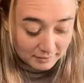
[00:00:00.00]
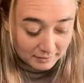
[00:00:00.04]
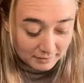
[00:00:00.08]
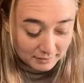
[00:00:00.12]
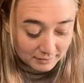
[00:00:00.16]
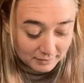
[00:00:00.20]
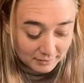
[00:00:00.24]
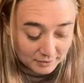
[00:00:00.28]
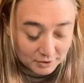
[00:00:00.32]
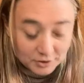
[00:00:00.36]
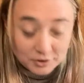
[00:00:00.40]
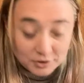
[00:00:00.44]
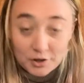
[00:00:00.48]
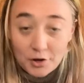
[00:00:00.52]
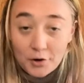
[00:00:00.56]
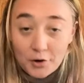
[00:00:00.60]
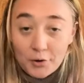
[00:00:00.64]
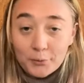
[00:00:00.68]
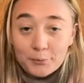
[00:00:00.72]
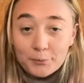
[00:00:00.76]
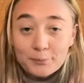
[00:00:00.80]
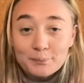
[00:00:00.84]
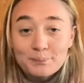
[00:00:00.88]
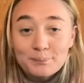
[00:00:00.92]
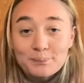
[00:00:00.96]

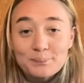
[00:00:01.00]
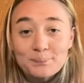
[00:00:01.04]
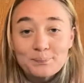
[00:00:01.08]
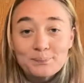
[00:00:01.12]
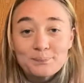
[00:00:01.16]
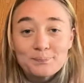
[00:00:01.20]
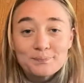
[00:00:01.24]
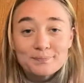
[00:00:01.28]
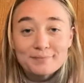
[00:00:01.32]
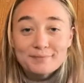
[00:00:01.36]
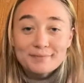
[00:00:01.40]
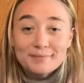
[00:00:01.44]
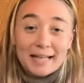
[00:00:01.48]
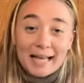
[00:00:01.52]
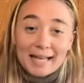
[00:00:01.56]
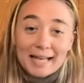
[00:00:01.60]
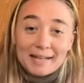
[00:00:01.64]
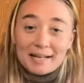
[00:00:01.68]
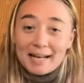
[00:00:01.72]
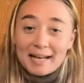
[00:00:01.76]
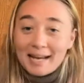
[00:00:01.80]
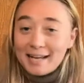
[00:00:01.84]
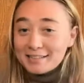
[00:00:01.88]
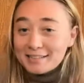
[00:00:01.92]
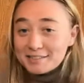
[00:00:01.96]
so that
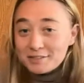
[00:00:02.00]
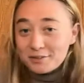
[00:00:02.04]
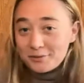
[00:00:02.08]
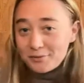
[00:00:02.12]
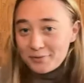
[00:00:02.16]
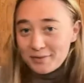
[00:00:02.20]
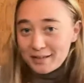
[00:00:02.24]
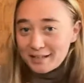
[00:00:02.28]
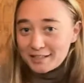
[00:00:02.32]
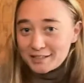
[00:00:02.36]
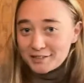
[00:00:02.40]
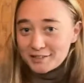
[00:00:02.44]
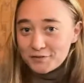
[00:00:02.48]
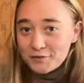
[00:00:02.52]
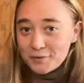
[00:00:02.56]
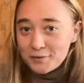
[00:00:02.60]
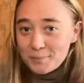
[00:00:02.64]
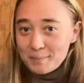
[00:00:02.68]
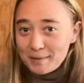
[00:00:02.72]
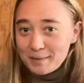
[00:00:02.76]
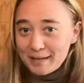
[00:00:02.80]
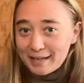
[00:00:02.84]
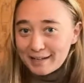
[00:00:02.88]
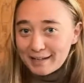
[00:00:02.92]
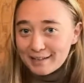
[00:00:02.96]
answered things for
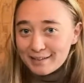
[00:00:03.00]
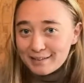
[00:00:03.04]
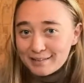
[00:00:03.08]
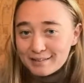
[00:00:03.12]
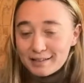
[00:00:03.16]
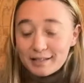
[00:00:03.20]
me.